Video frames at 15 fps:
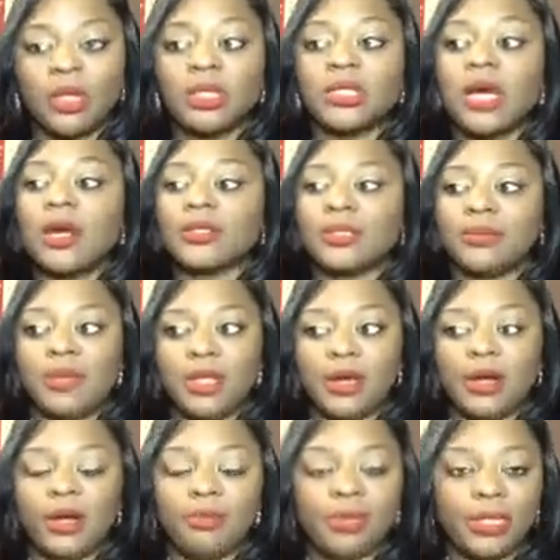Talk to me,
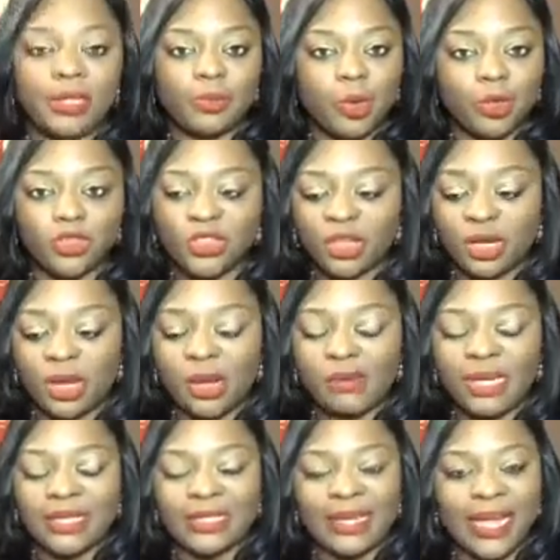y'all. Please post your
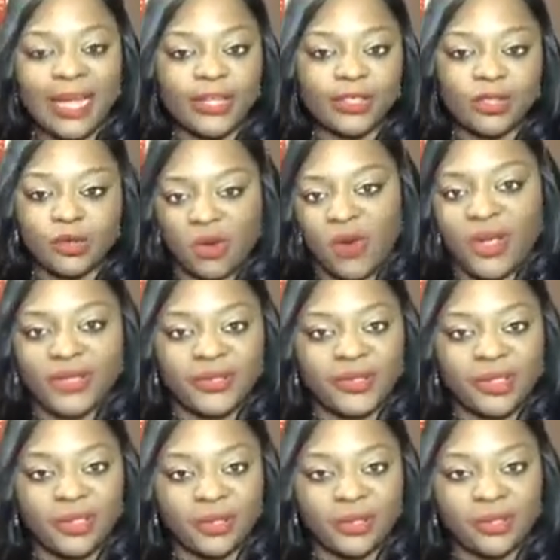comments and ask your
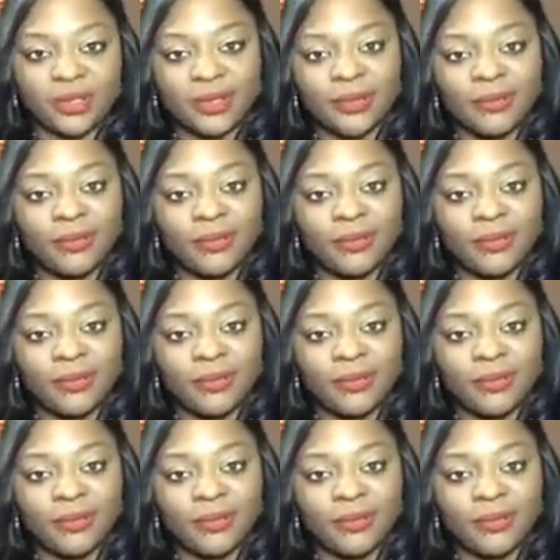questions.